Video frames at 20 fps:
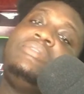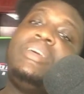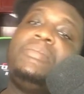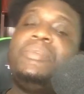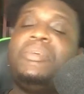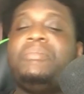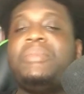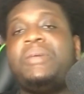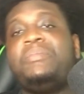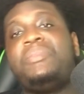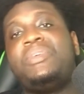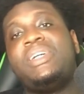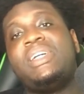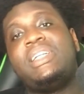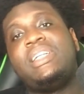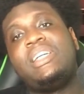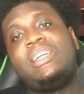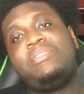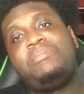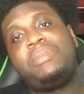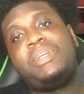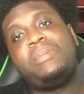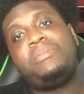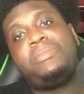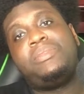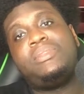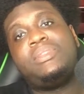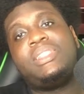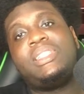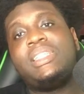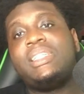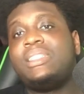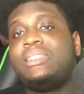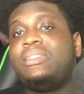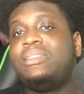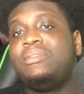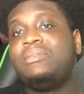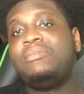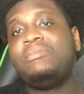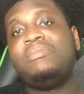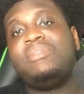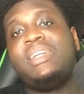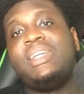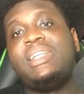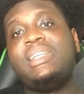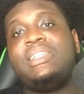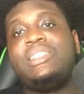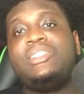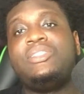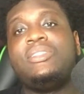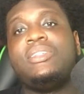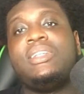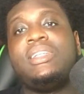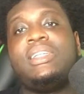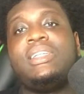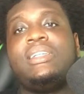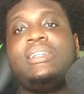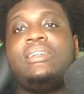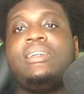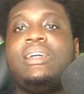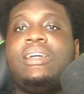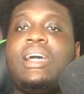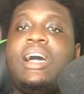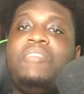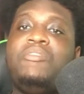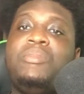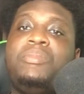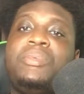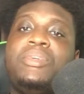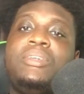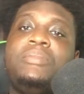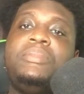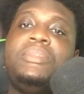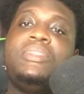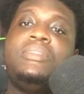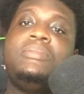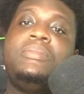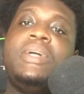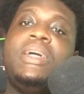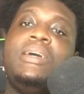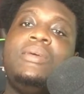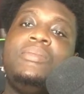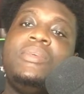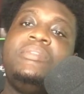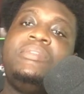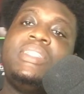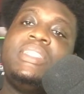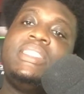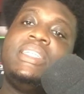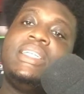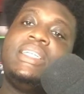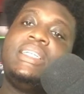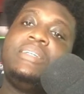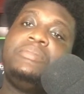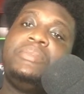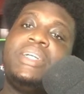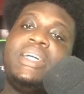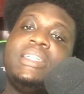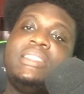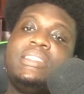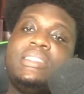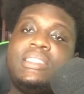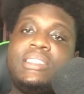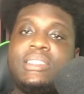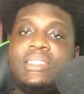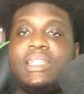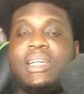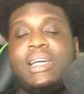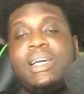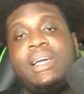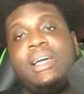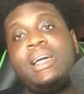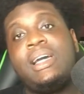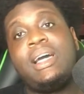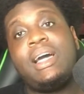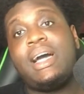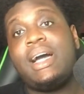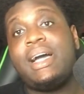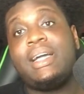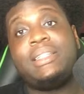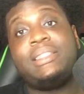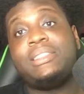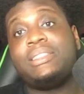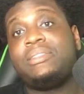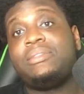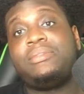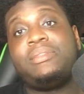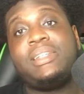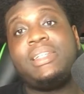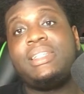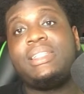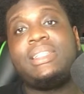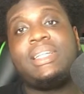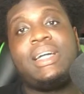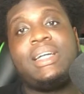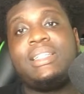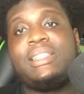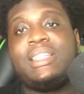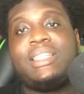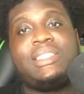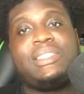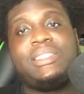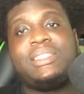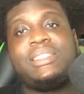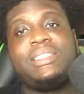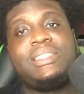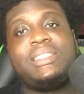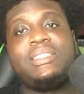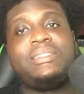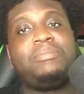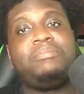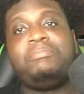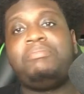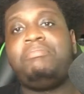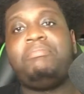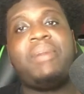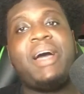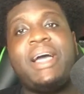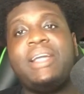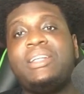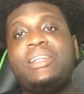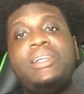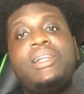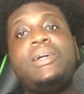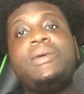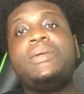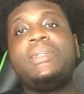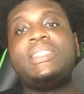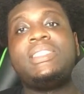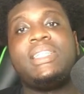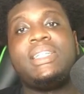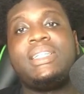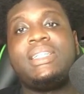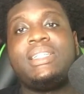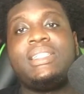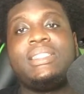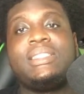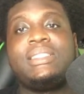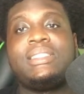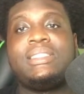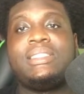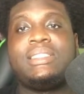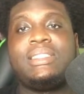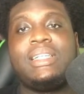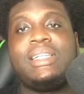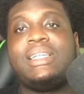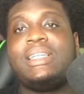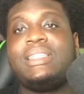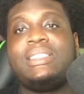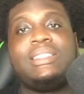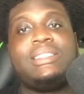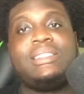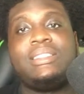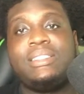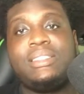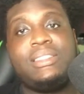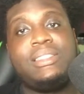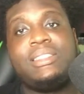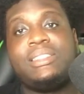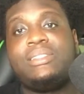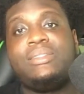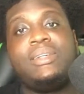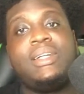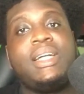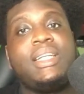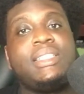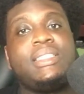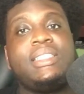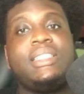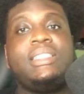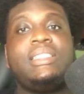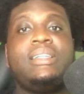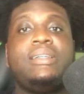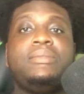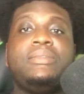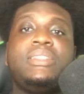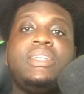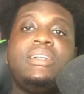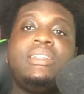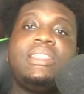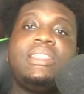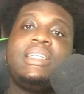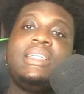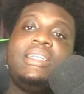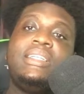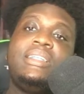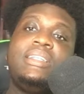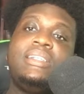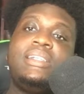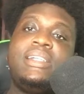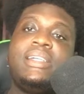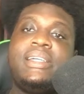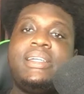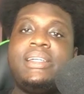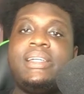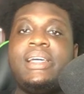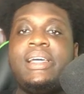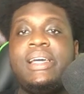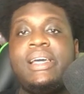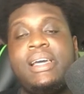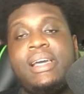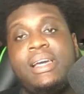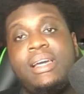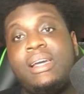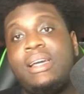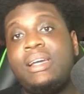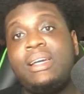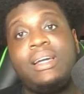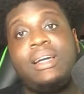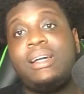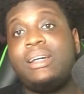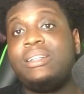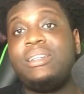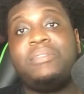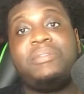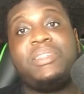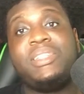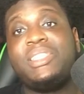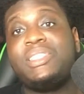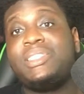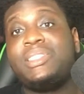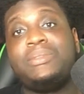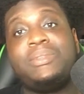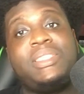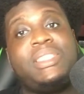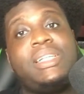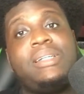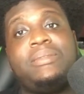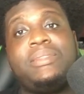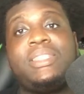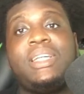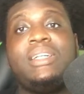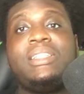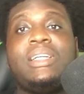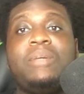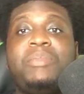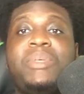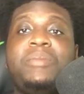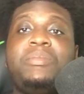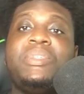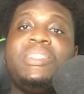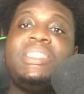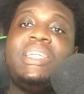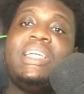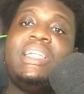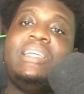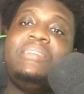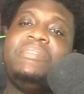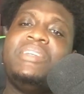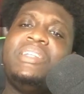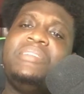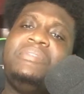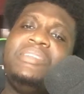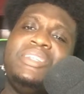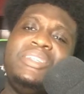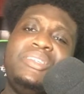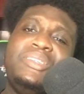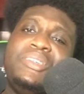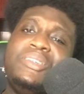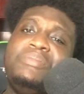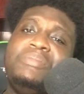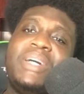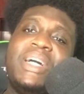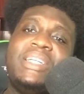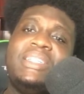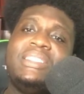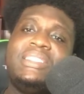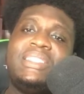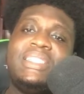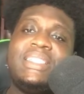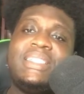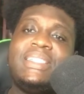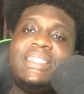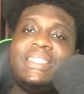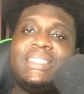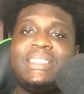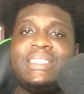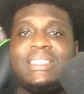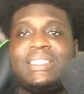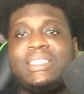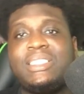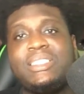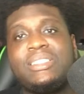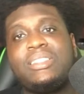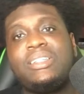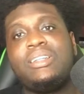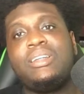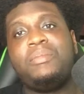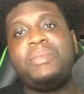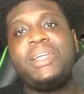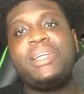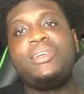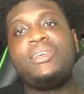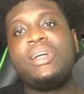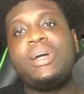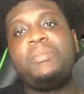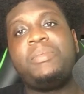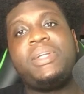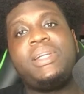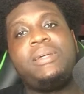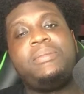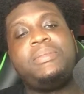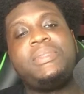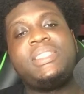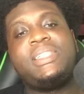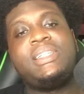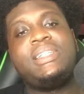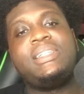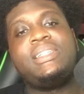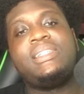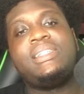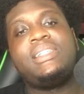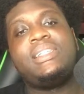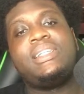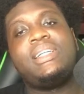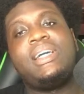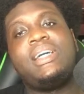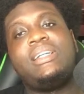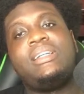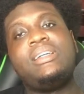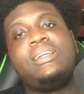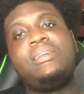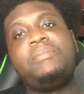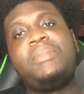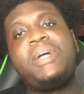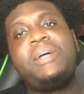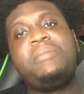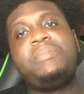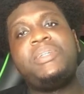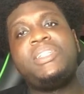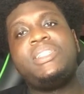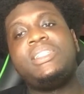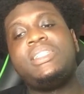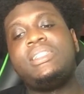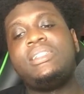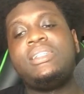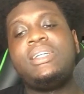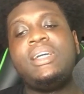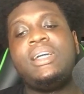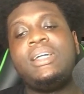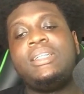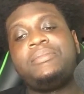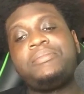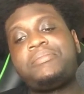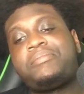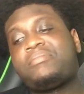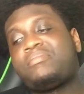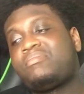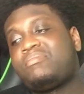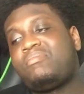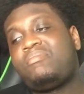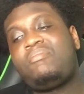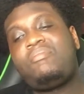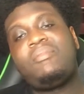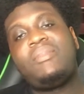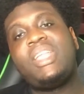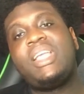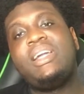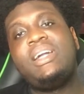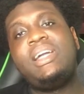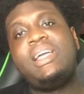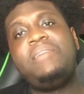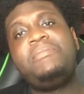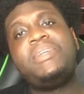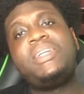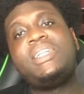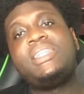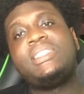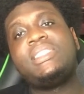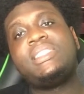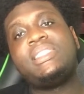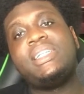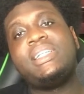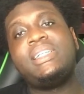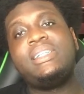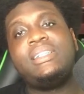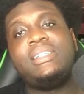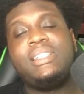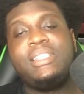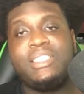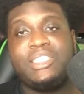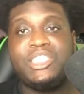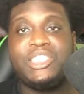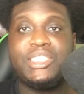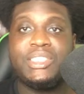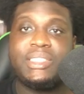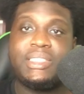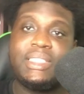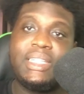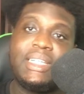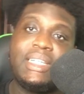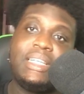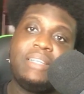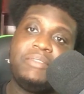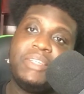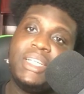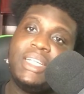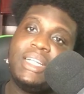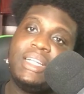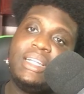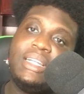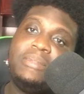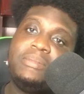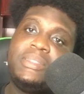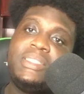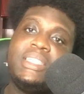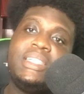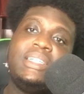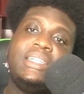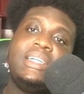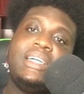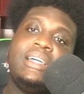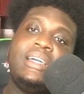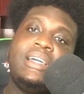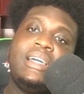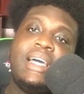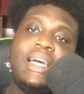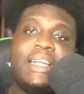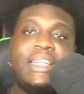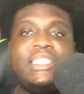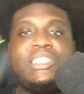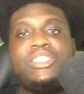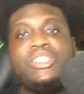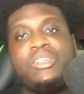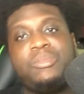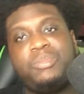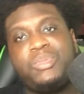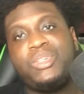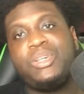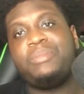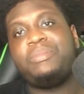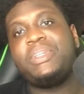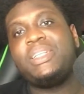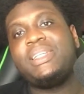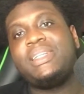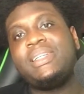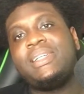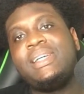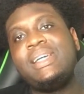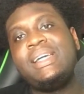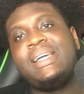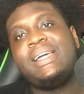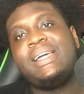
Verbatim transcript: to wrap up my point, if people did really and truly have a problem with the ticket prices, I just think that they should just buy the lower tickets, and you still get to see James at the end of the day. Another issue with James Charles that people saying, even if you do buy the tickets, it's just going to be crap lip syncing. And in my opinion, if you're going to sing, you should sing. If you're going to lip sync, at least do it properly.